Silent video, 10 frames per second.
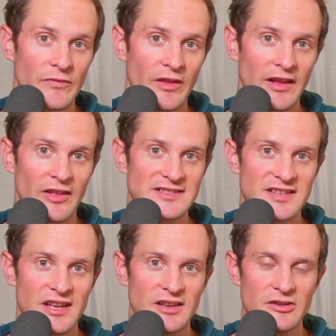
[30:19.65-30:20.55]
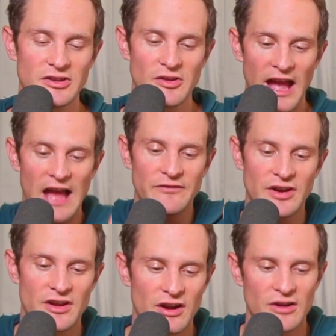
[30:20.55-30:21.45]
Like, let's say you have
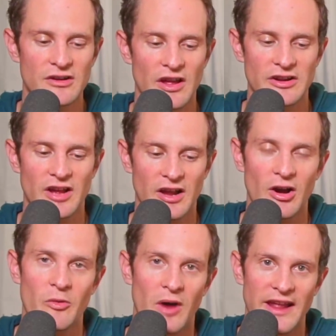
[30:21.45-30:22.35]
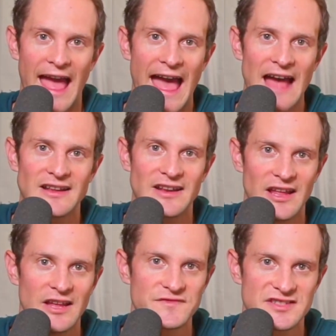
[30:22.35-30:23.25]
your code and you're like, oh, I want to add an
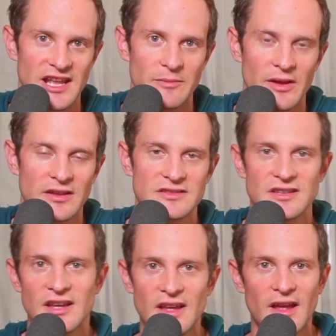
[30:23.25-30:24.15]
if statement.